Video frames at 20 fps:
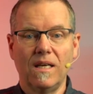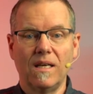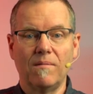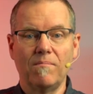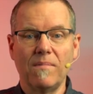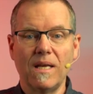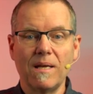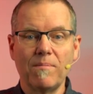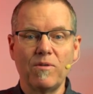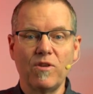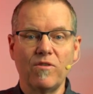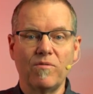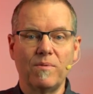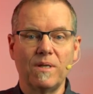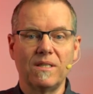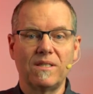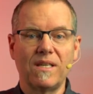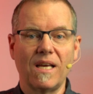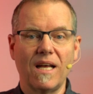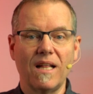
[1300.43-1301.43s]
Maybe you've
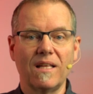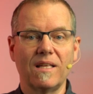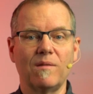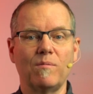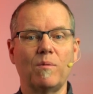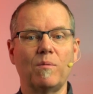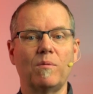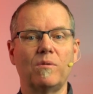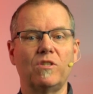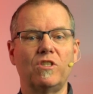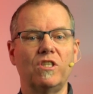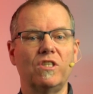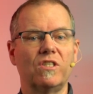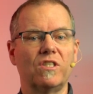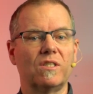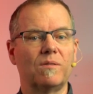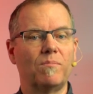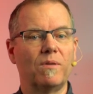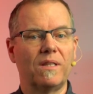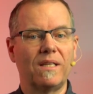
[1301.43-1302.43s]
been telling them about
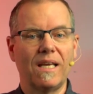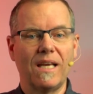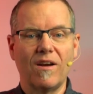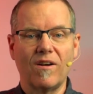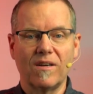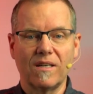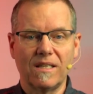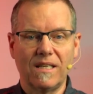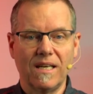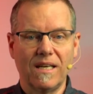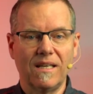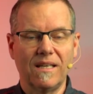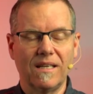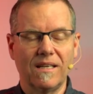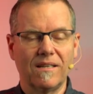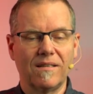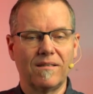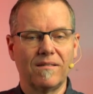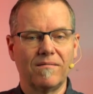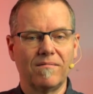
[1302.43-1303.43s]
Jesus, but they aren't getting
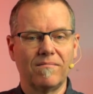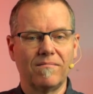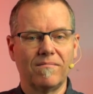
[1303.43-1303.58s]
it.